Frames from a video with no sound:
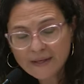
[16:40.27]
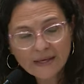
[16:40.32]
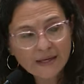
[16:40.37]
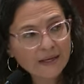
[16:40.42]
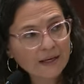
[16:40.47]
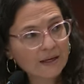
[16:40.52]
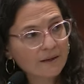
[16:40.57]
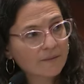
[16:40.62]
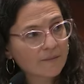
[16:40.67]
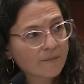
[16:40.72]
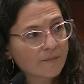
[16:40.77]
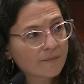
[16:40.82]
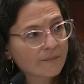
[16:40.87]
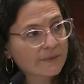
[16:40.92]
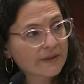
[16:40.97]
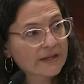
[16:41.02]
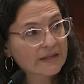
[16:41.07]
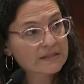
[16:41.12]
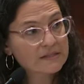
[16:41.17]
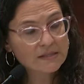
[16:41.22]
For
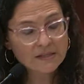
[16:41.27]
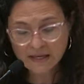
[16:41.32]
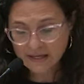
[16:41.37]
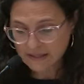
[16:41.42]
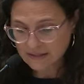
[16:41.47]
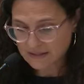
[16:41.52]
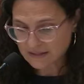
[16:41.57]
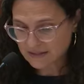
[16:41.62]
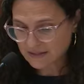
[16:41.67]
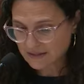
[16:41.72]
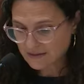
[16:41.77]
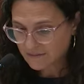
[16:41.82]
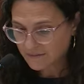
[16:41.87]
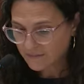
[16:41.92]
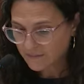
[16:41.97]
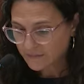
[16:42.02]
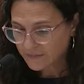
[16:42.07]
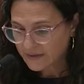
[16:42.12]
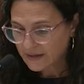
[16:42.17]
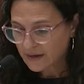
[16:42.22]
me, it's
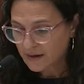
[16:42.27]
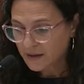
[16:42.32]
this.